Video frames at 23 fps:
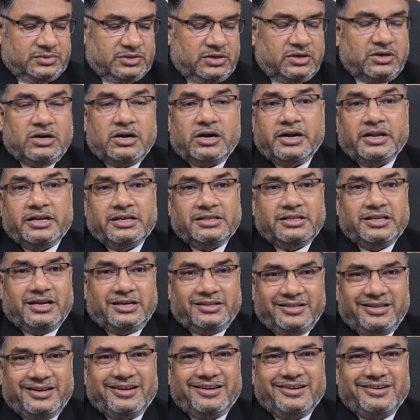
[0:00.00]
Regarding the
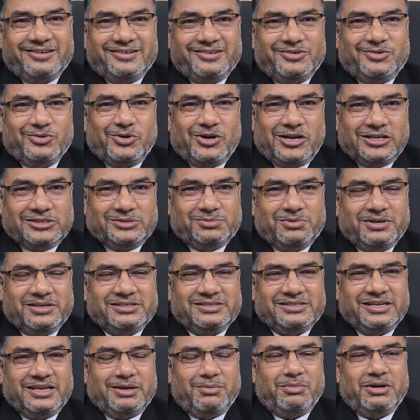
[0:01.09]
other two
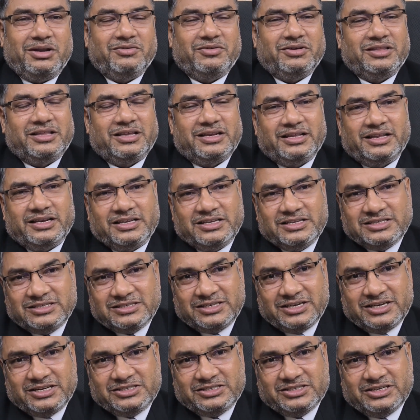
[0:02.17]
aspects, namely whether the
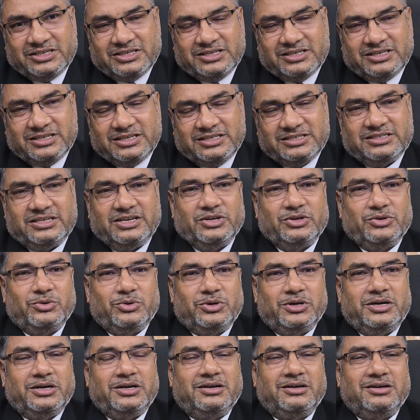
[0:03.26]
registration is
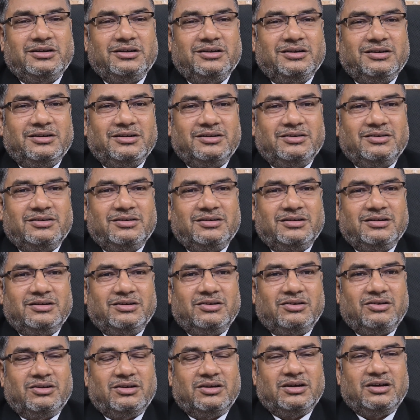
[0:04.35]
required
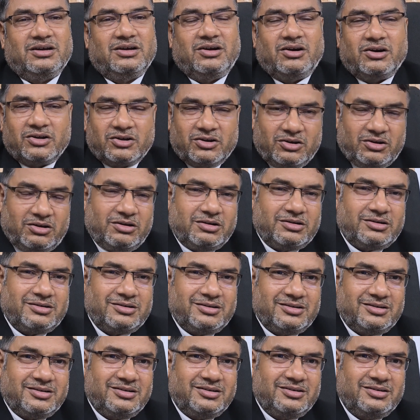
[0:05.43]
or not,
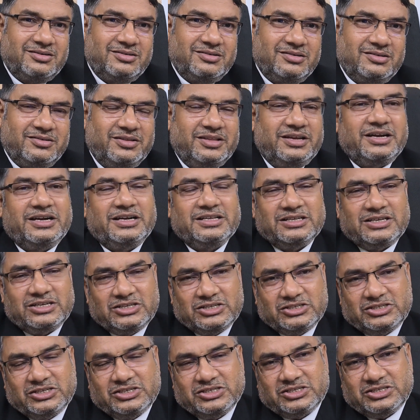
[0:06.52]
whether
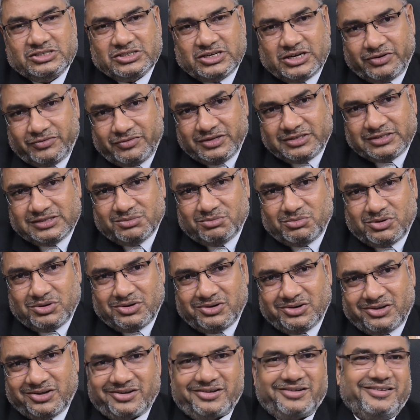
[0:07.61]
registration is
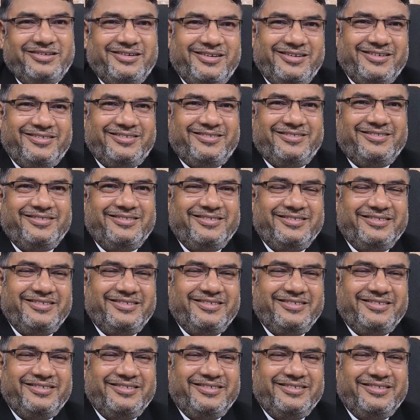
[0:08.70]
advisable or not,